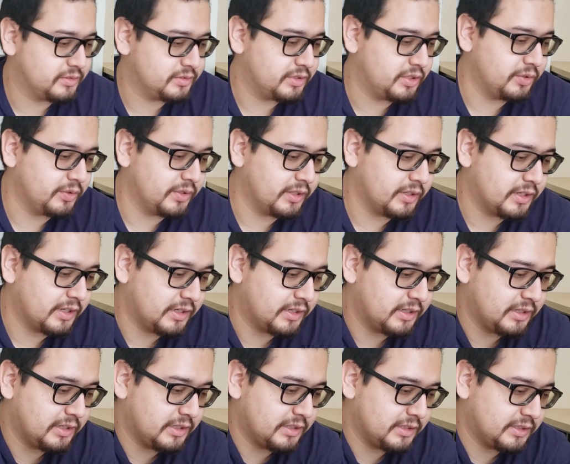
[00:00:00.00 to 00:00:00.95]
cute and
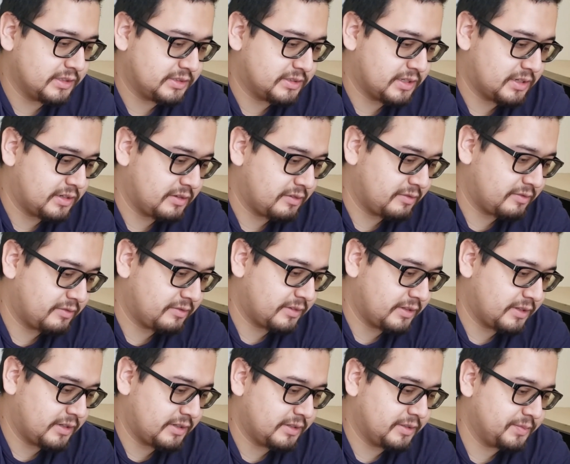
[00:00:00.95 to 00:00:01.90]
cuddly and stuff
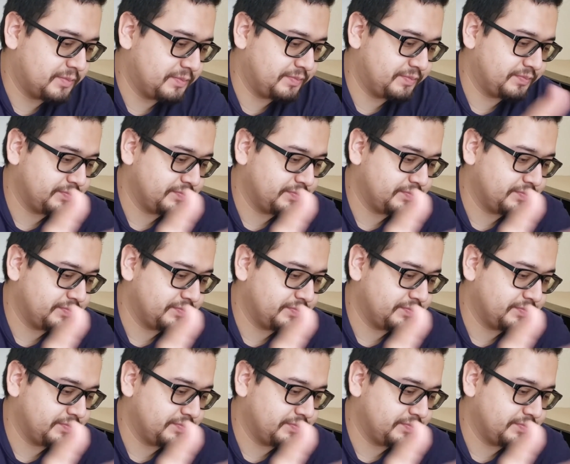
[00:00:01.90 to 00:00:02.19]
um